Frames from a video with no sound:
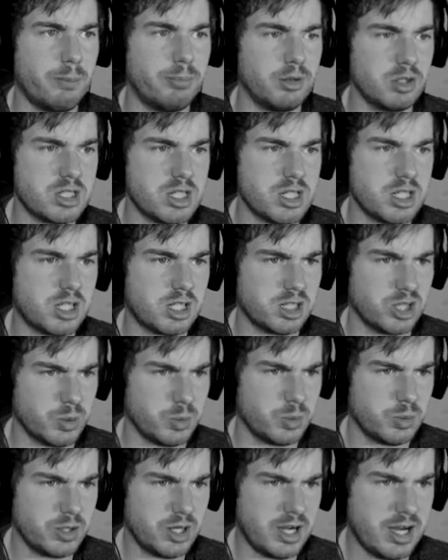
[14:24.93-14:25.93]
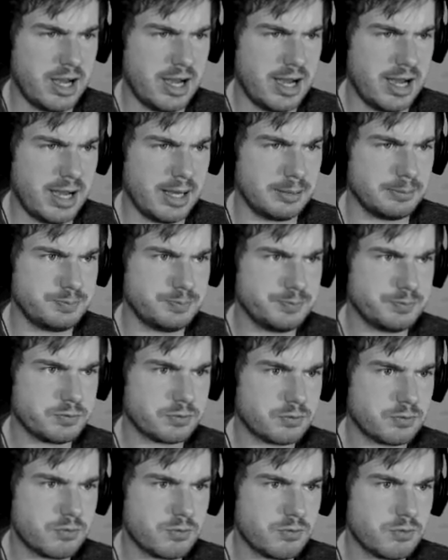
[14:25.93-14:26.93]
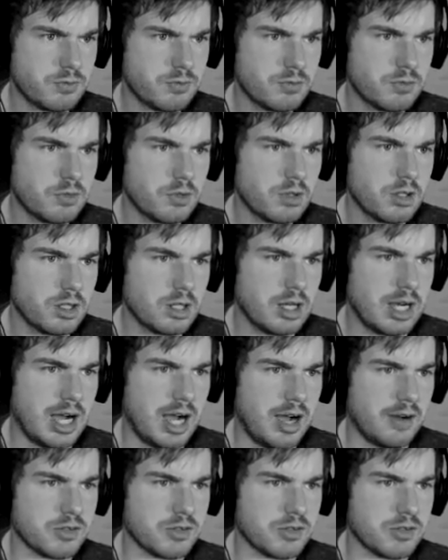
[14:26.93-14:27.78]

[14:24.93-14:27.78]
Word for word: bloody clue. Um, ah,